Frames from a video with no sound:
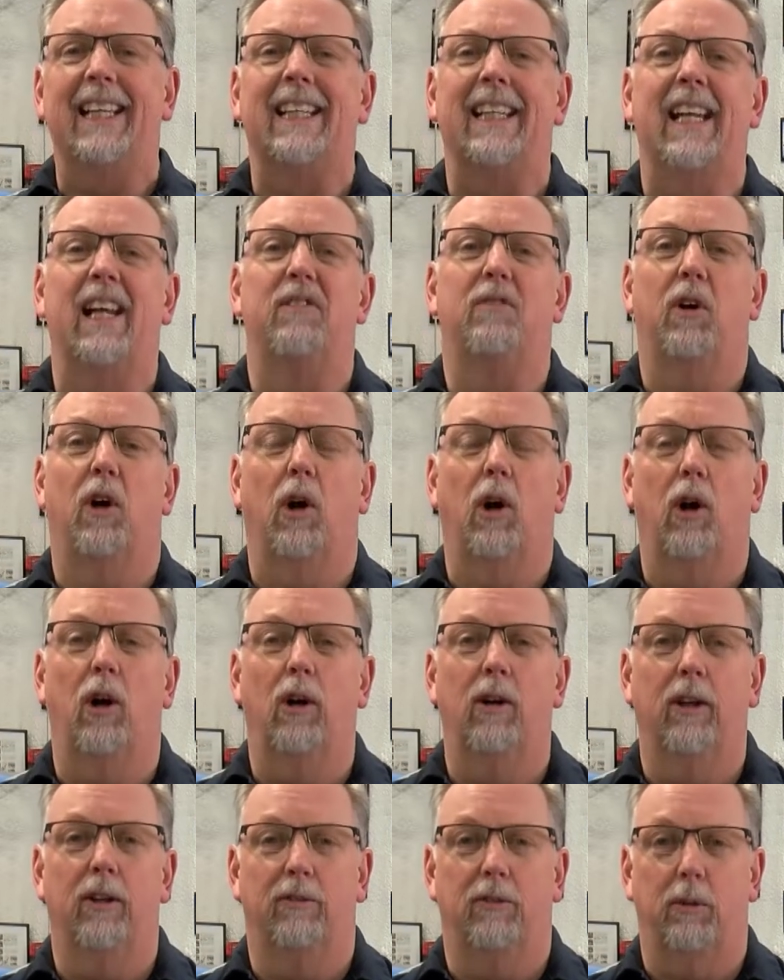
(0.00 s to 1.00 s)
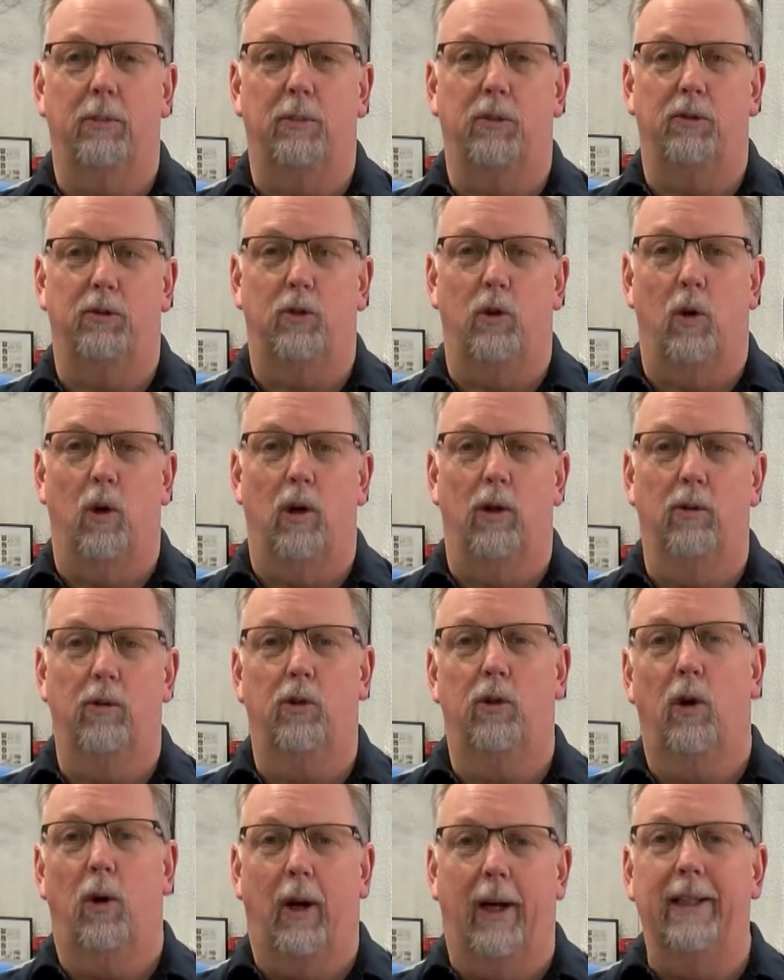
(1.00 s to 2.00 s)
had never heard of it before,
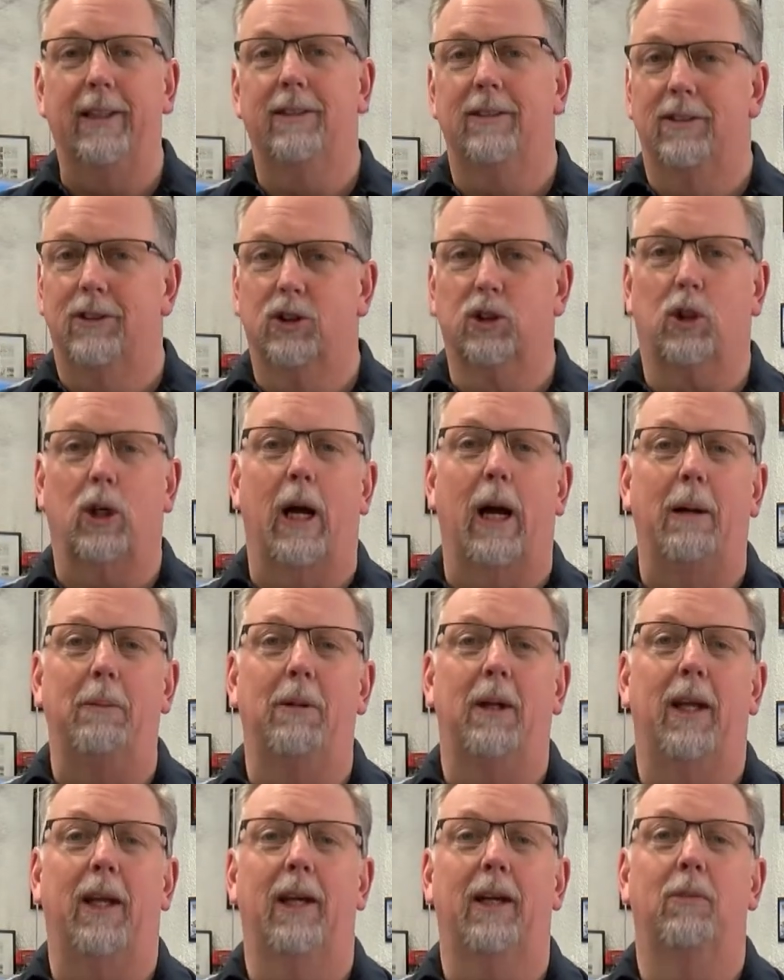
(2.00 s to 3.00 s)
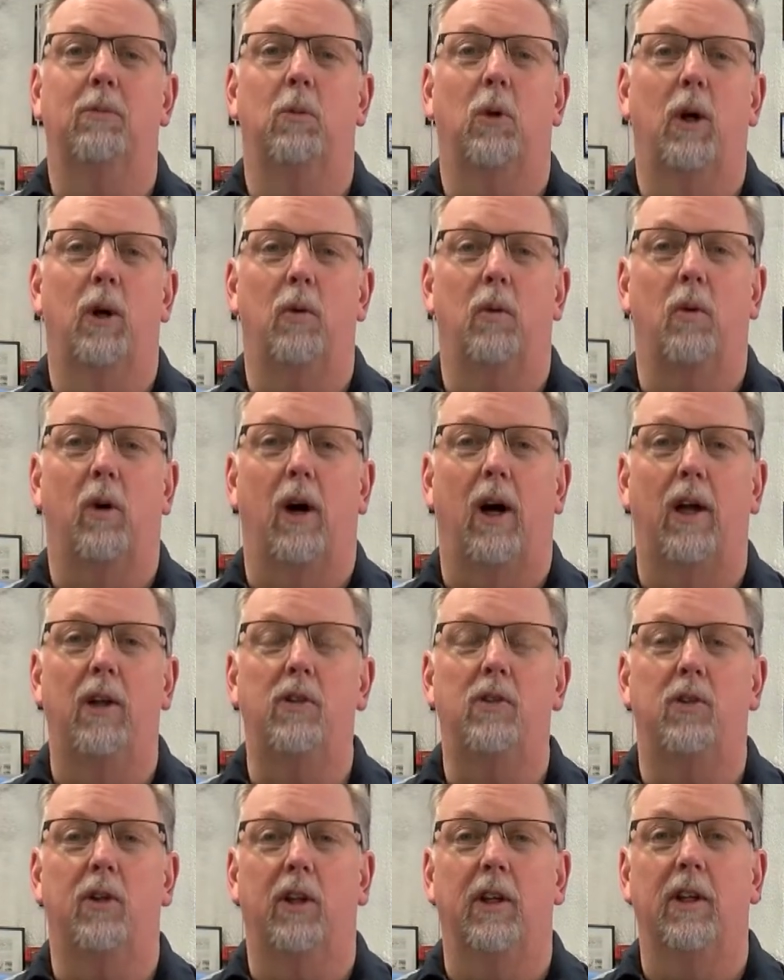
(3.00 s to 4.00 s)
so I described to him what it
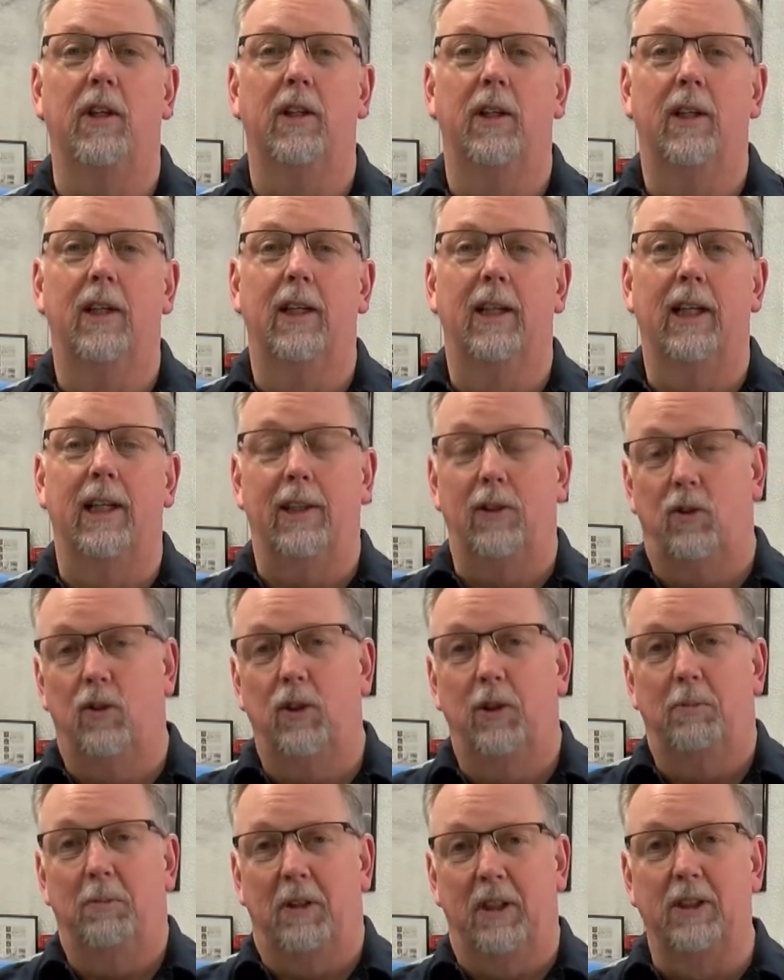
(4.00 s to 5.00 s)
was and he seemed